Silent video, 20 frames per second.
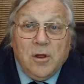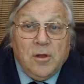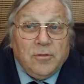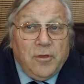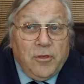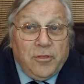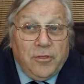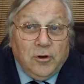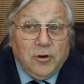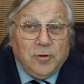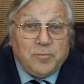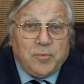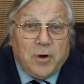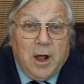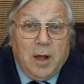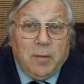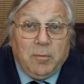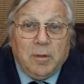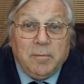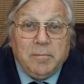The third
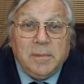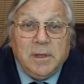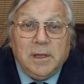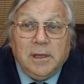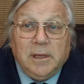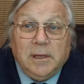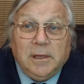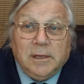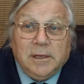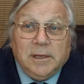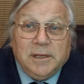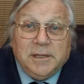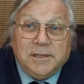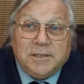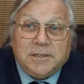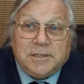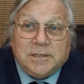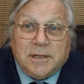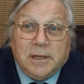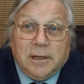problem
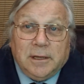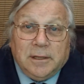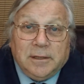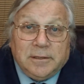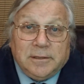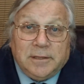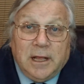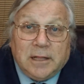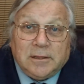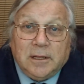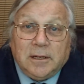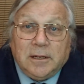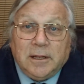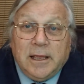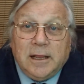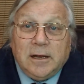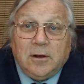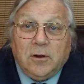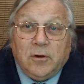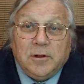is that the
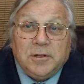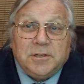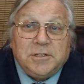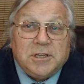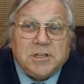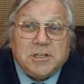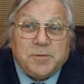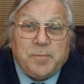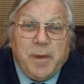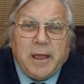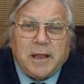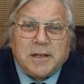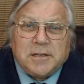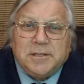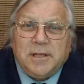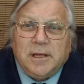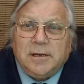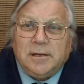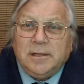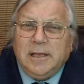landlord suspects
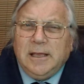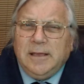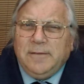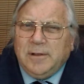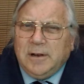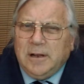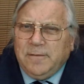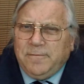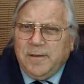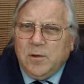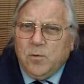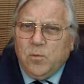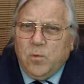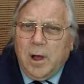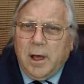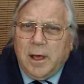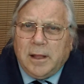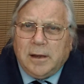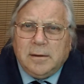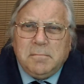that even if he
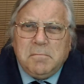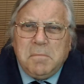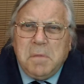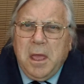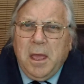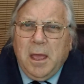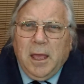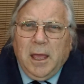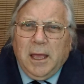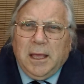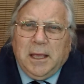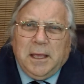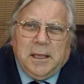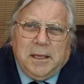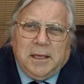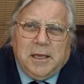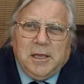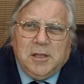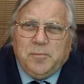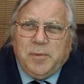won,
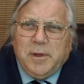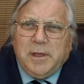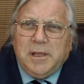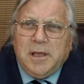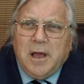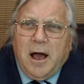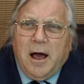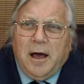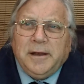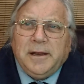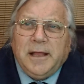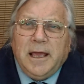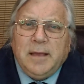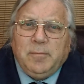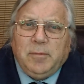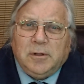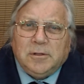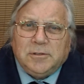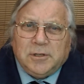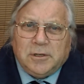he'd be
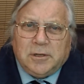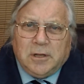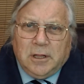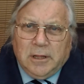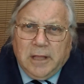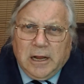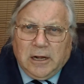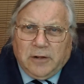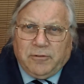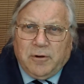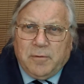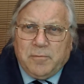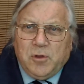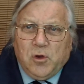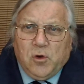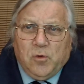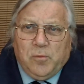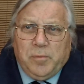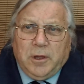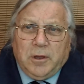unable to collect from
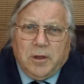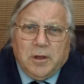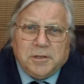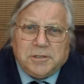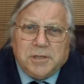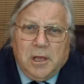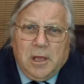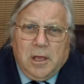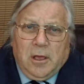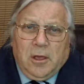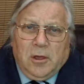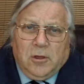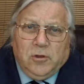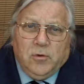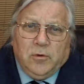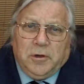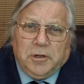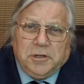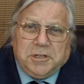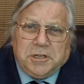you because
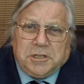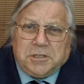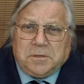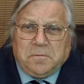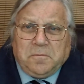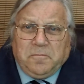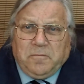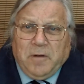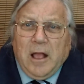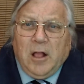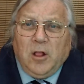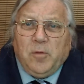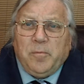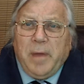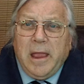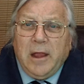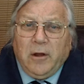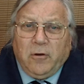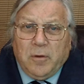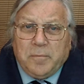you could just file
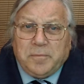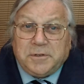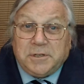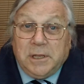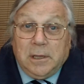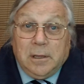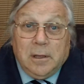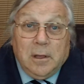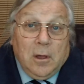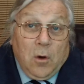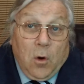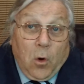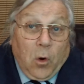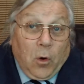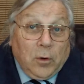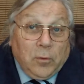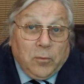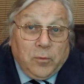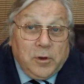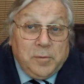bankruptcy
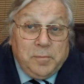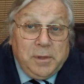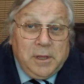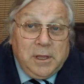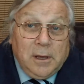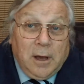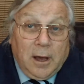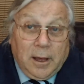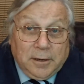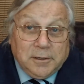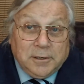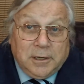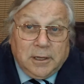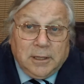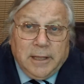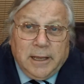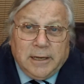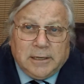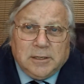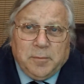or would be
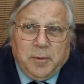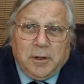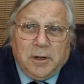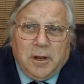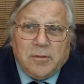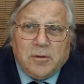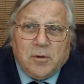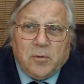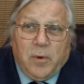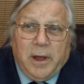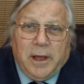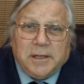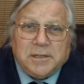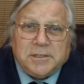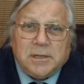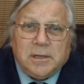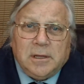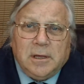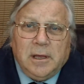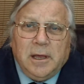uncollectible
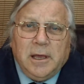otherwise.